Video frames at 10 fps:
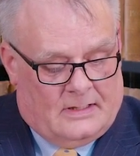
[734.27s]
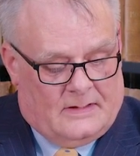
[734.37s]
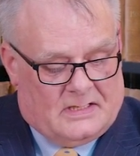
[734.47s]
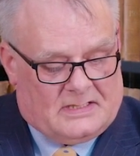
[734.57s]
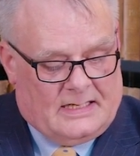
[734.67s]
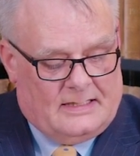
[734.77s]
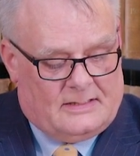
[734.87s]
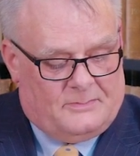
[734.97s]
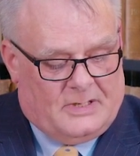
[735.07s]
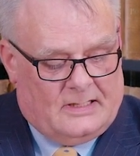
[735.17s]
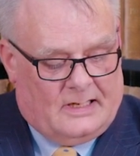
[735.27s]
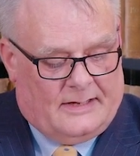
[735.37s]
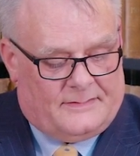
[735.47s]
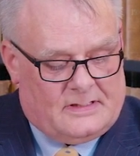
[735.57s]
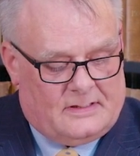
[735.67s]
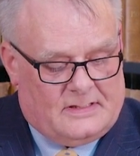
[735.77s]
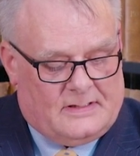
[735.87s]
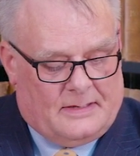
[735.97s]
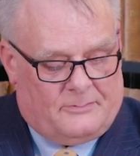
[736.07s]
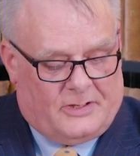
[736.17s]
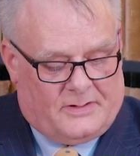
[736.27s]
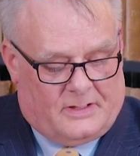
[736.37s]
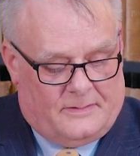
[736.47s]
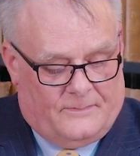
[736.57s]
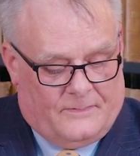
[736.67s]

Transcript: The estate had been left to their brother.